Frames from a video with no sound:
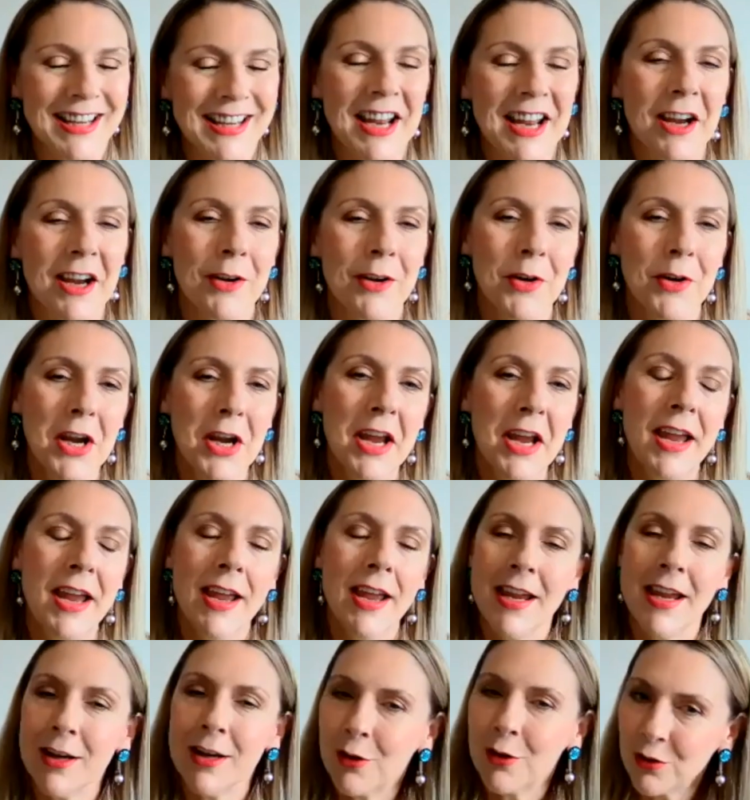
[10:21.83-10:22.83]
Now,
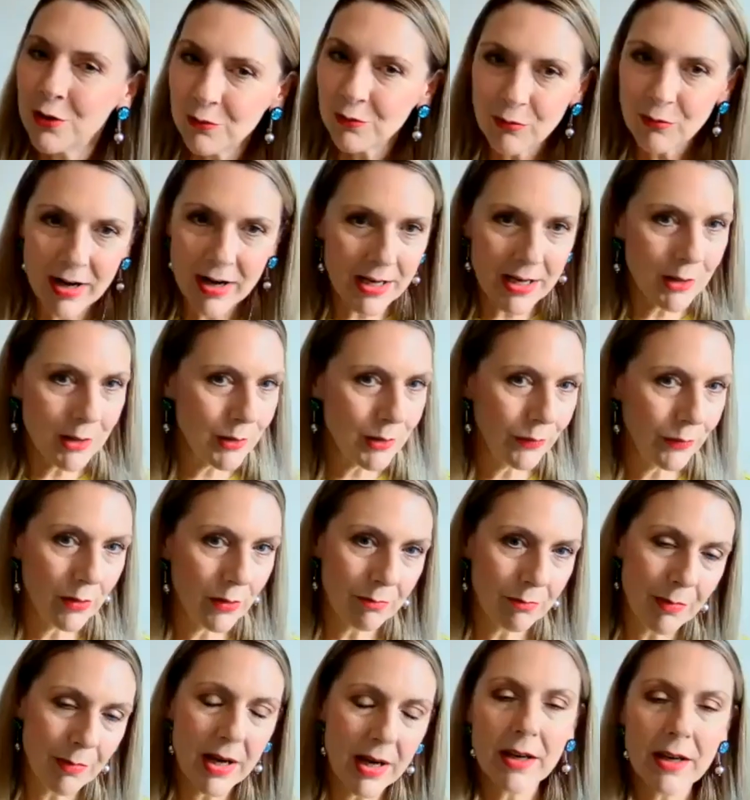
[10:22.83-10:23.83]
it could range
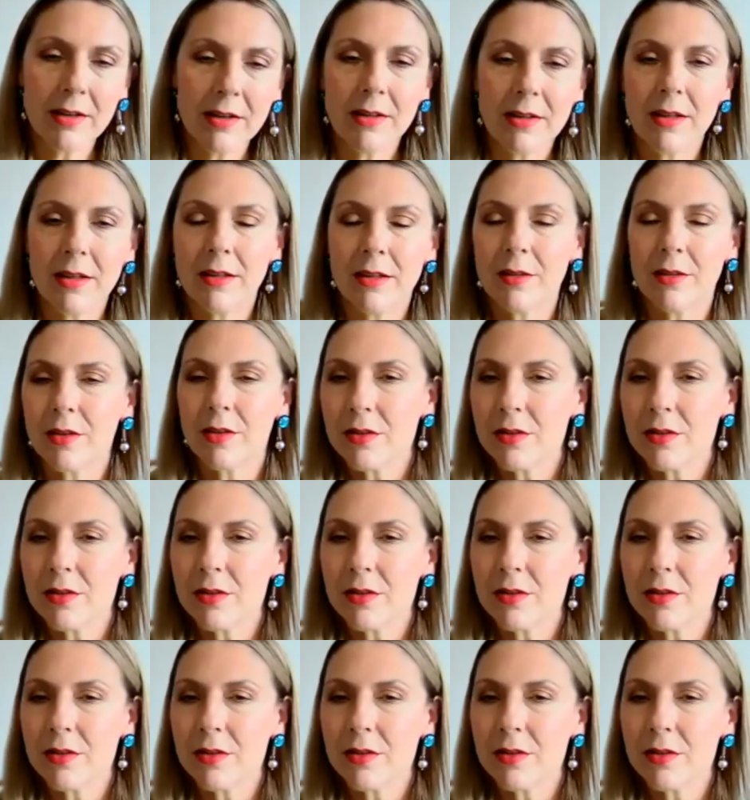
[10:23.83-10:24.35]
from paintings